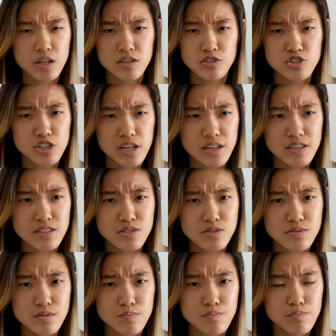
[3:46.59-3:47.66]

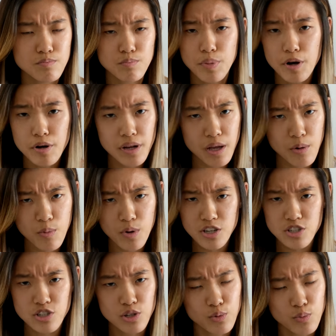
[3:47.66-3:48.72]
Kil'jaeden's Burning
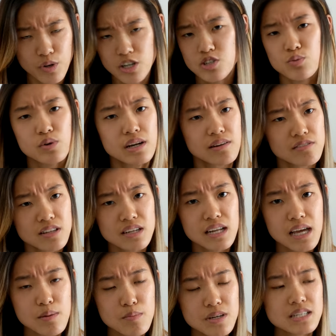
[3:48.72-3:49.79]
Wish or Wish, whatever the
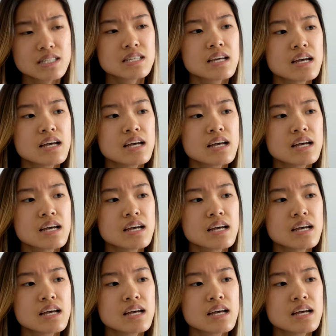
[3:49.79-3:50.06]
name is.